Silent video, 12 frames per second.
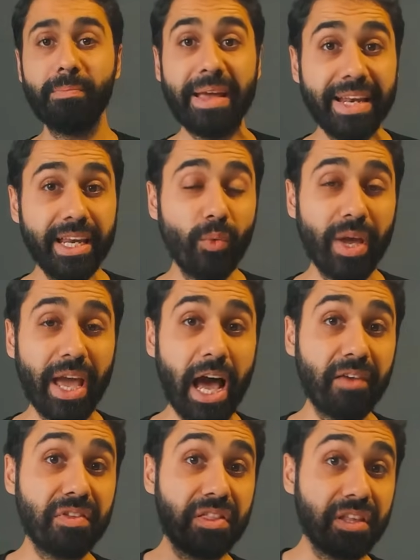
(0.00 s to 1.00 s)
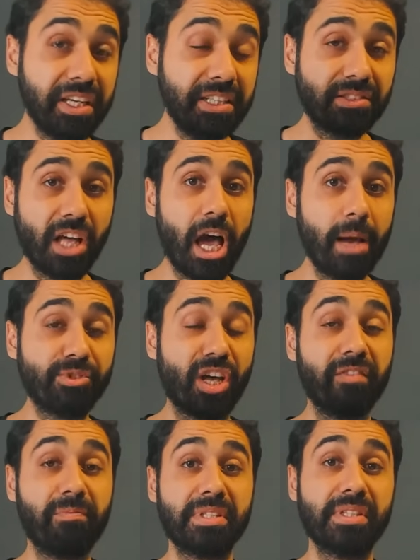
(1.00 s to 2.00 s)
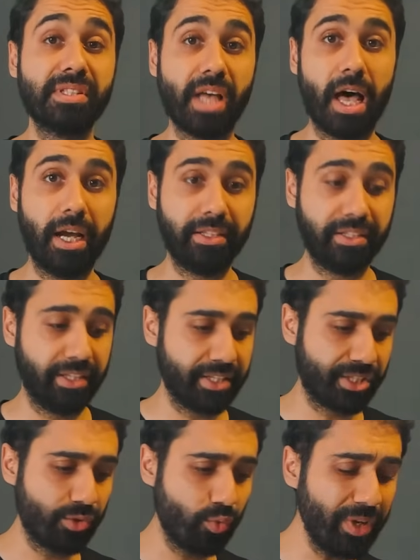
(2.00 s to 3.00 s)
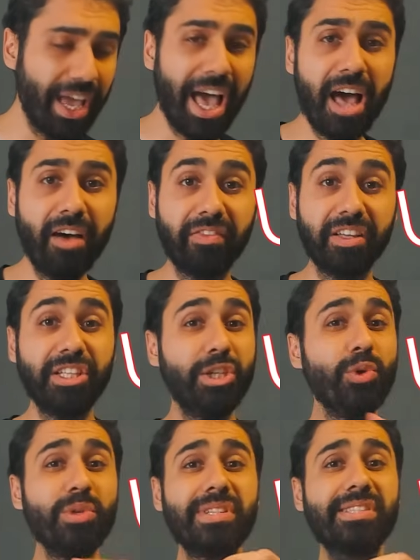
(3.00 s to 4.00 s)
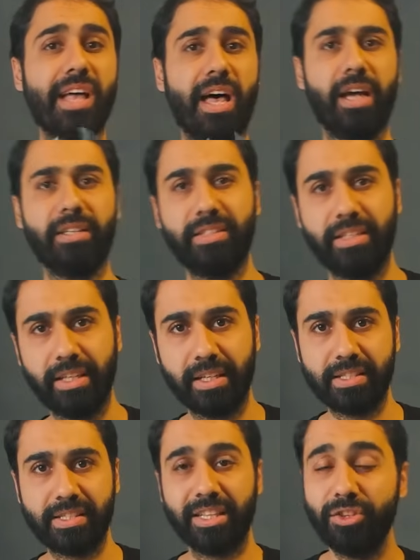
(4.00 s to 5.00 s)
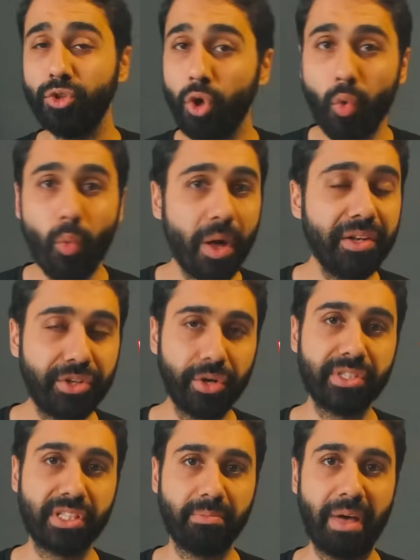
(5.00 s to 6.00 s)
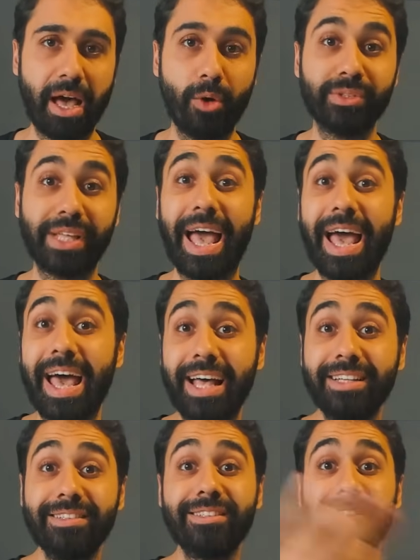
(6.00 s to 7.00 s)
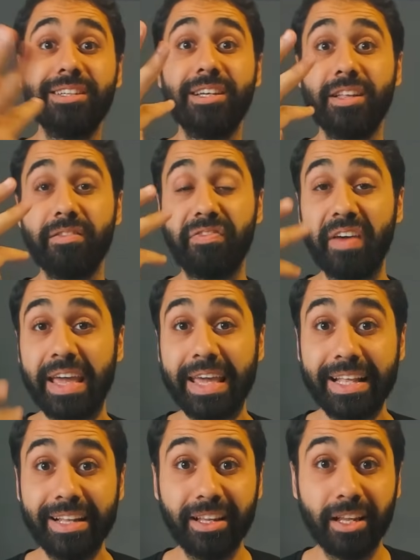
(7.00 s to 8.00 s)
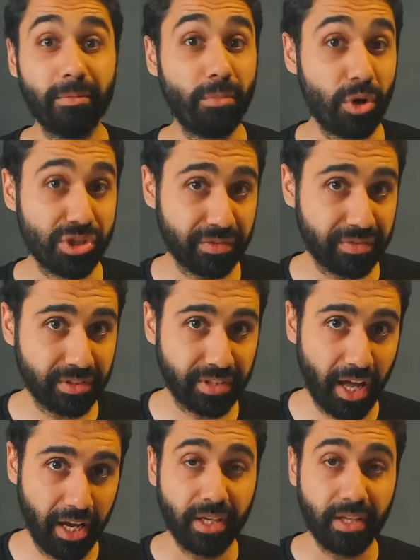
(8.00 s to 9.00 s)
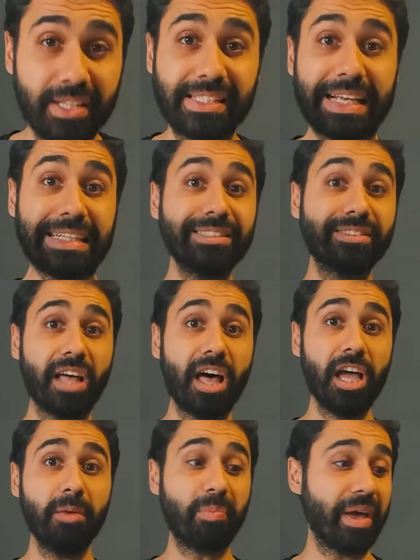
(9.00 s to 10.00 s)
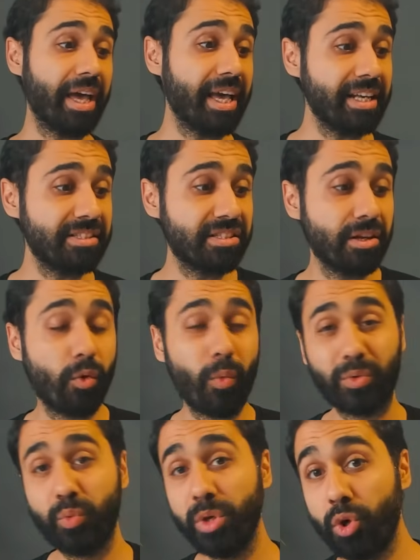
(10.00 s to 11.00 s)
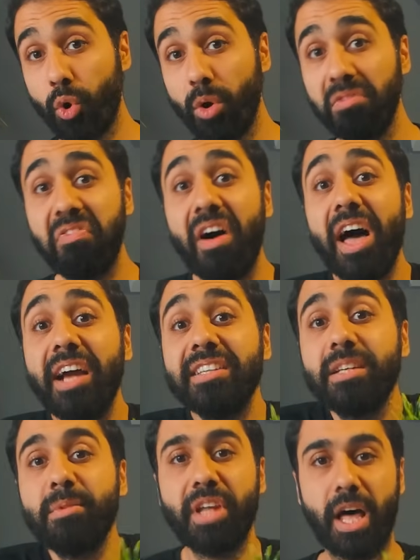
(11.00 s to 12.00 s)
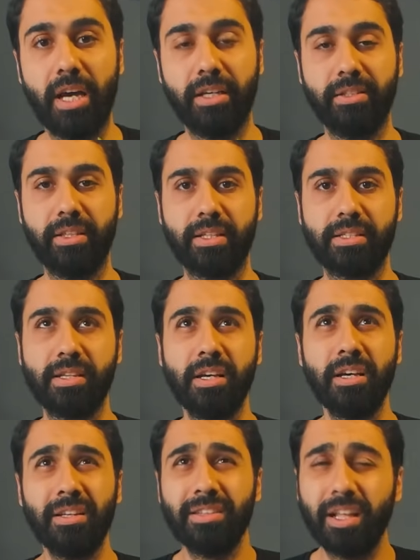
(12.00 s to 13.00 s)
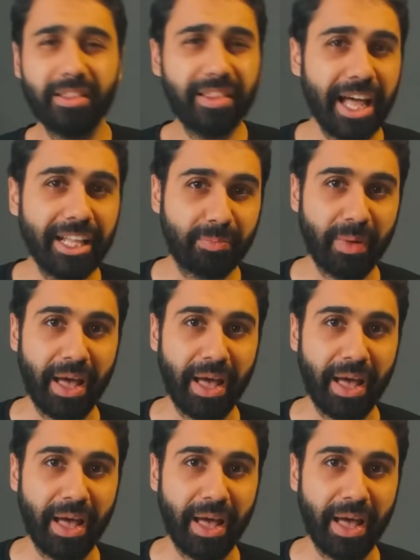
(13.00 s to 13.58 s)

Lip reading: mainly we have 3 types of business ideas. We have useless ideas that no one cares about and fail most of the time. second type is what we call vitamin ideas. Not that